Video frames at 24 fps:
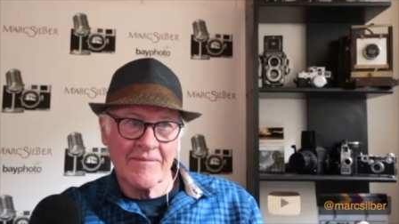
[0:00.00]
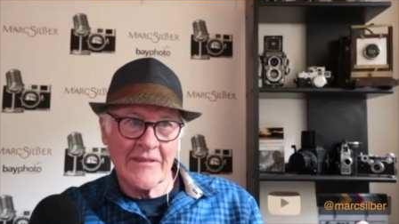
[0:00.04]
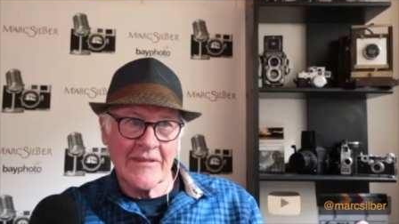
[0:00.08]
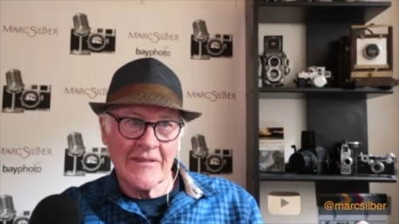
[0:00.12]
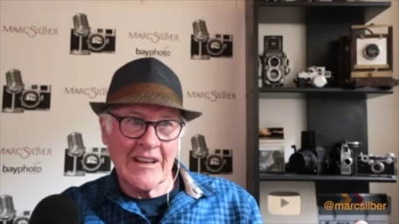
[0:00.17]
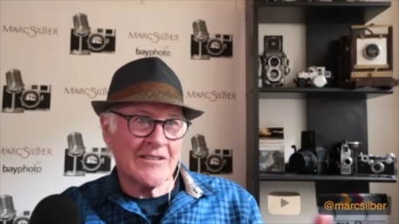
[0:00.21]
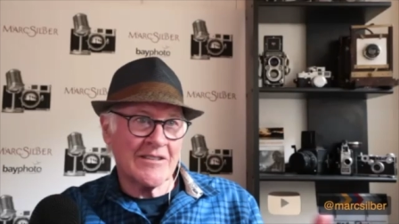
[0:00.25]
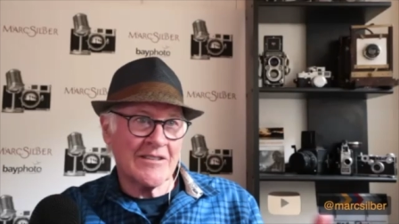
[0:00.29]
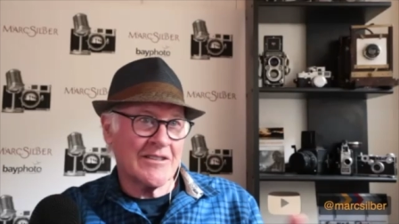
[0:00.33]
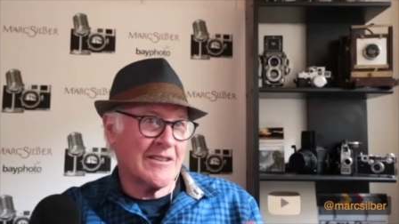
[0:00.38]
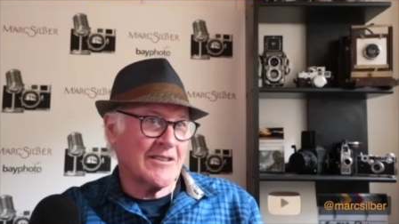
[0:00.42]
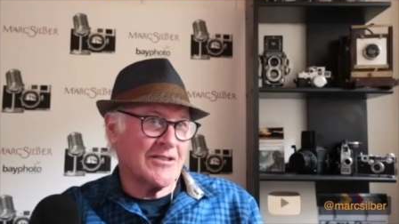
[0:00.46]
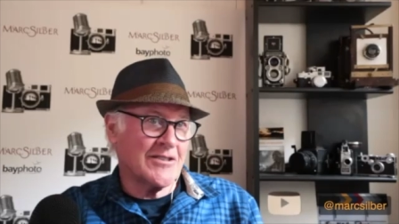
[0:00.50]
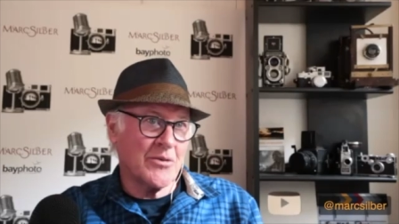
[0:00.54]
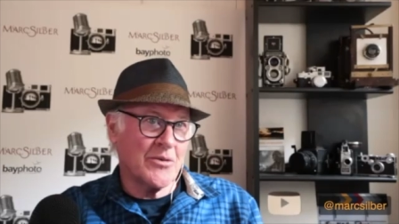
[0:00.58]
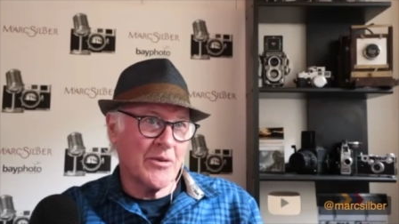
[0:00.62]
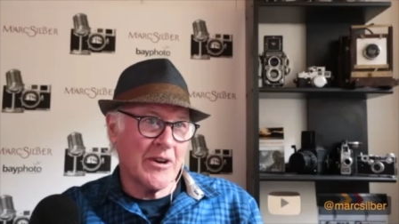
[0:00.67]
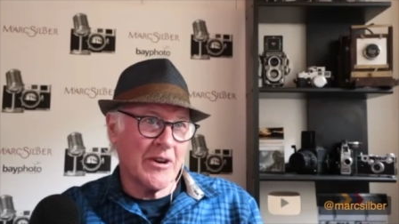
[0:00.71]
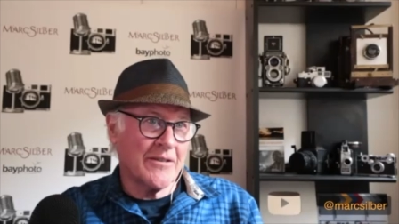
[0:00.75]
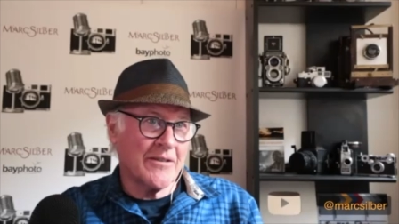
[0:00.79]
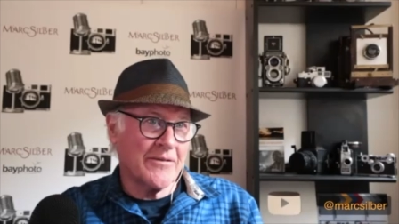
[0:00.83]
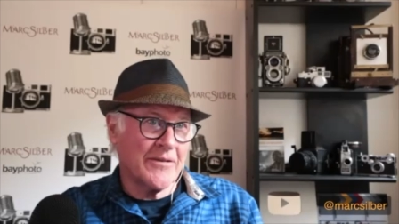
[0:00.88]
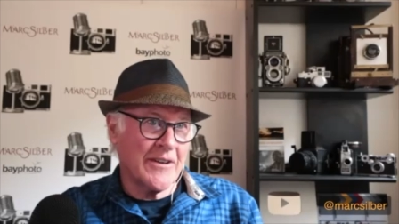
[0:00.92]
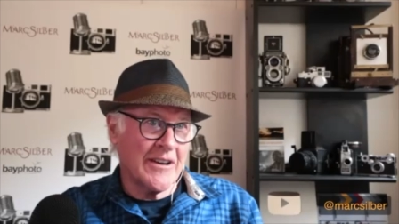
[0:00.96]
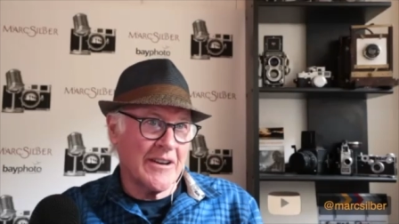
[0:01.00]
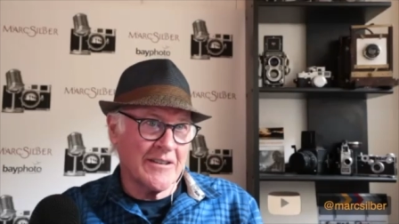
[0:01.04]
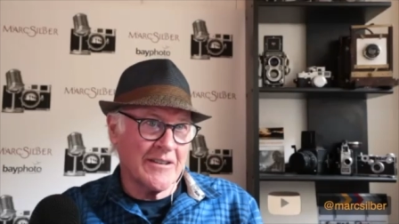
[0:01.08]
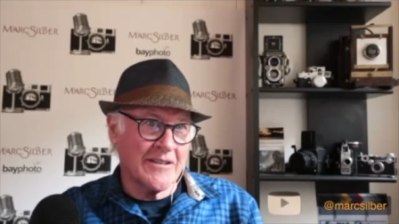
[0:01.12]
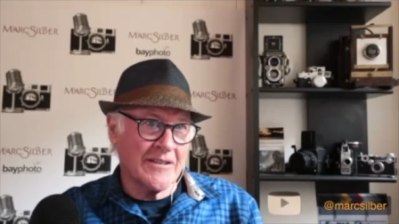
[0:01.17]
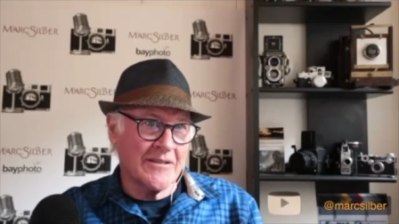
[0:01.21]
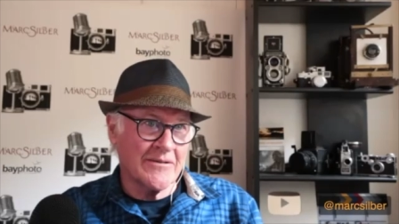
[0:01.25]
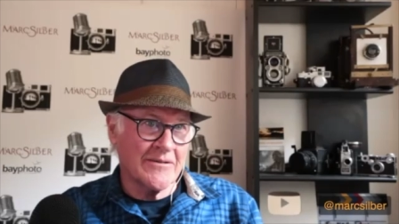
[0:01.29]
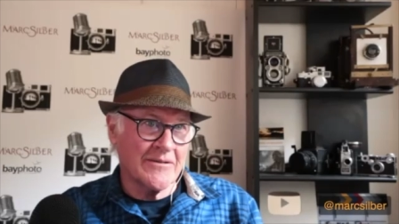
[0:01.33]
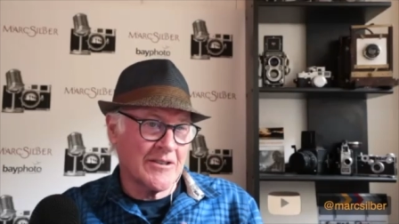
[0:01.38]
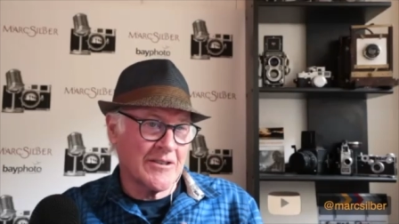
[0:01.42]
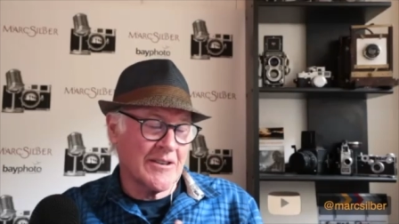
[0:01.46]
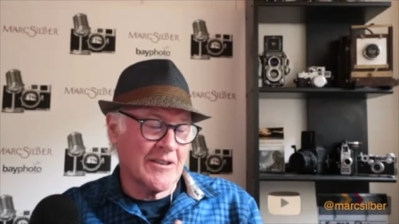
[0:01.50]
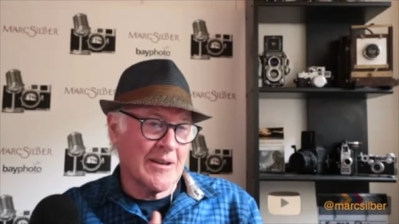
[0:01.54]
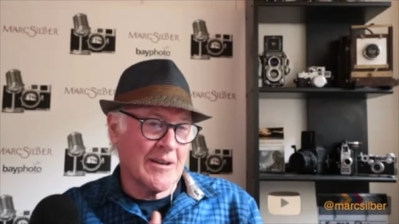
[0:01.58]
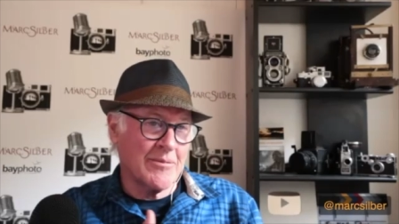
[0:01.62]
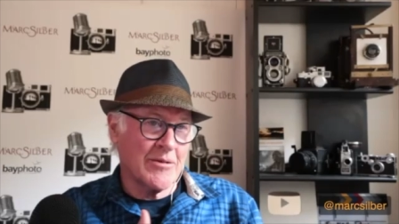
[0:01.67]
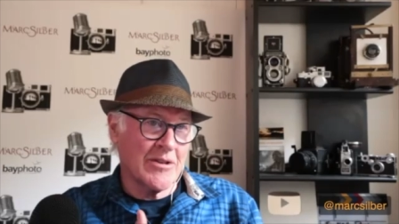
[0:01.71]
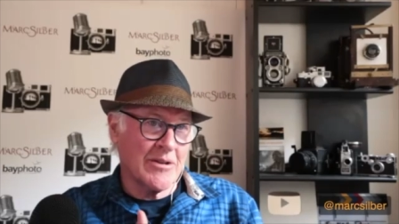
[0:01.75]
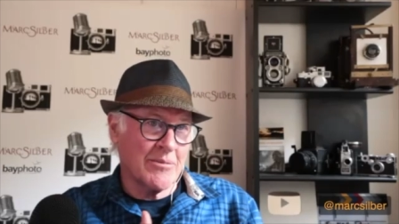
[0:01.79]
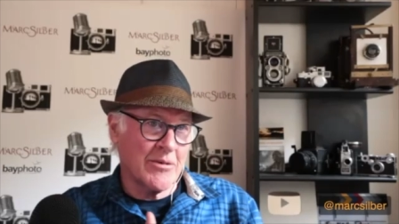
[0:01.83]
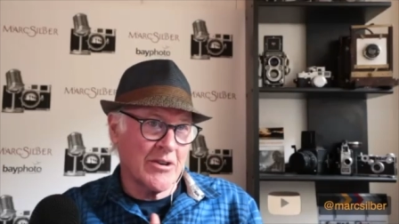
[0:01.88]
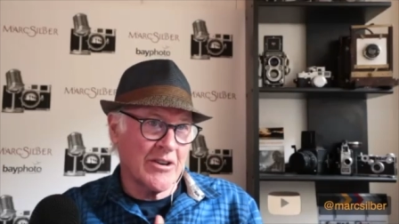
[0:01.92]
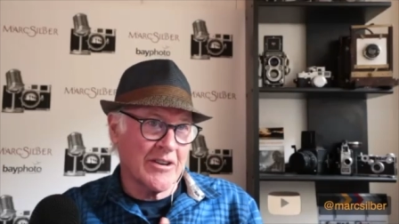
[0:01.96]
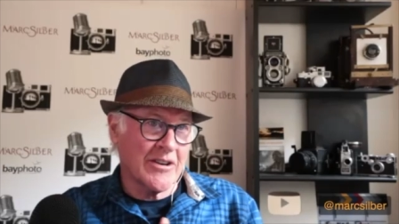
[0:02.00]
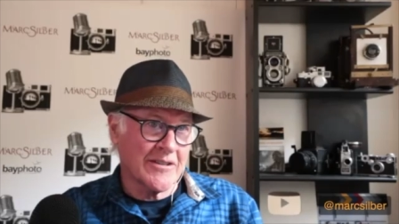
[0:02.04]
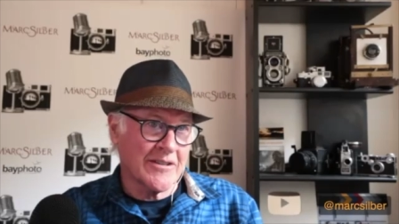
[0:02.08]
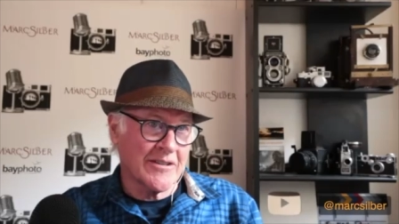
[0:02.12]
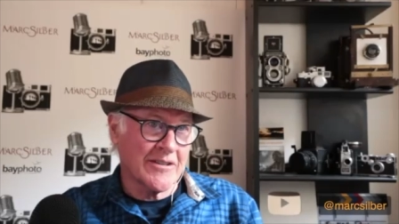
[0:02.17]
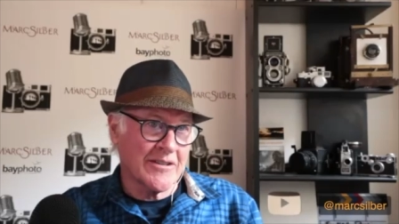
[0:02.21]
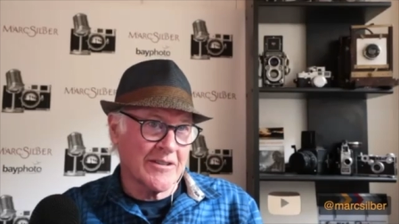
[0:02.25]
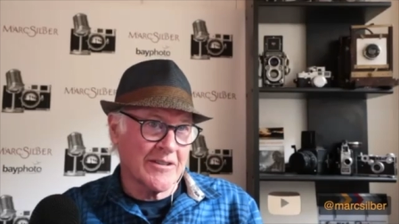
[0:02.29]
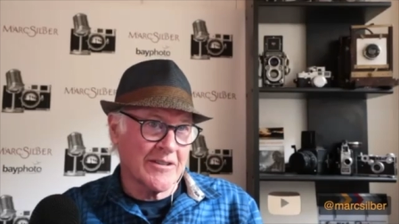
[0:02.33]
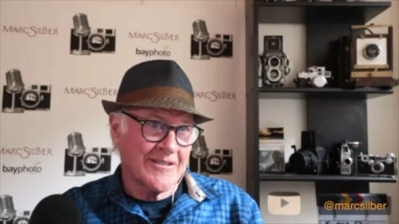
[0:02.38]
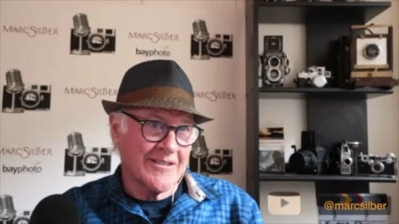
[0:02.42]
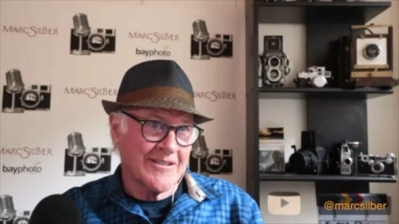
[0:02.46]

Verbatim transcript: That's Excellent. the easy way to find it. It's the name of the book. Easy.